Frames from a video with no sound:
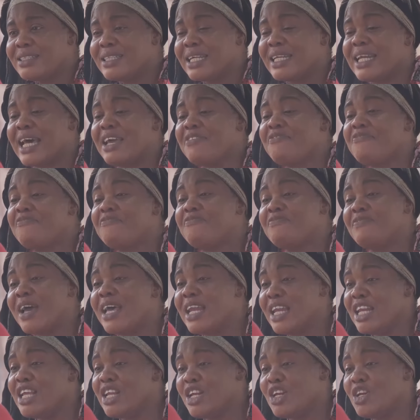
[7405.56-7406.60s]
that I
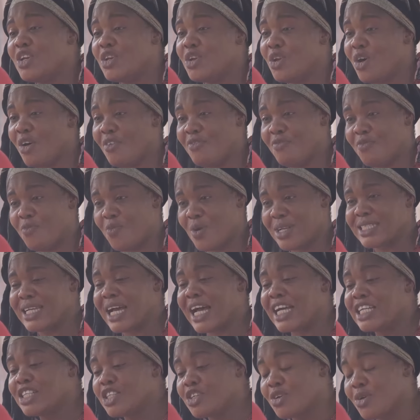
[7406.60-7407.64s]
fell in love with
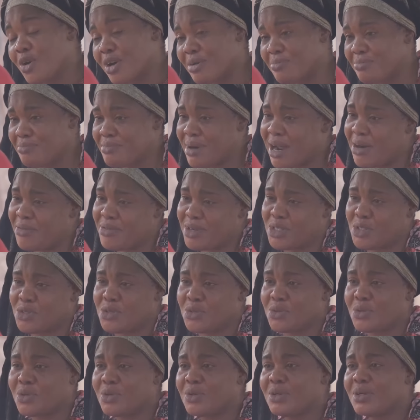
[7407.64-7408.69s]
and got married
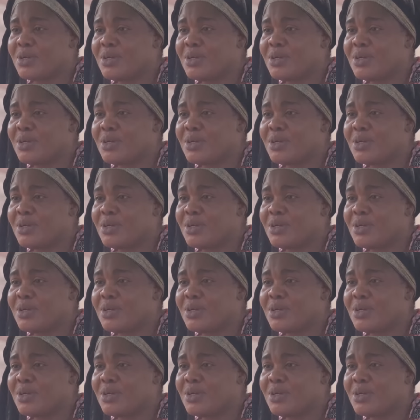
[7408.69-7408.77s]
to?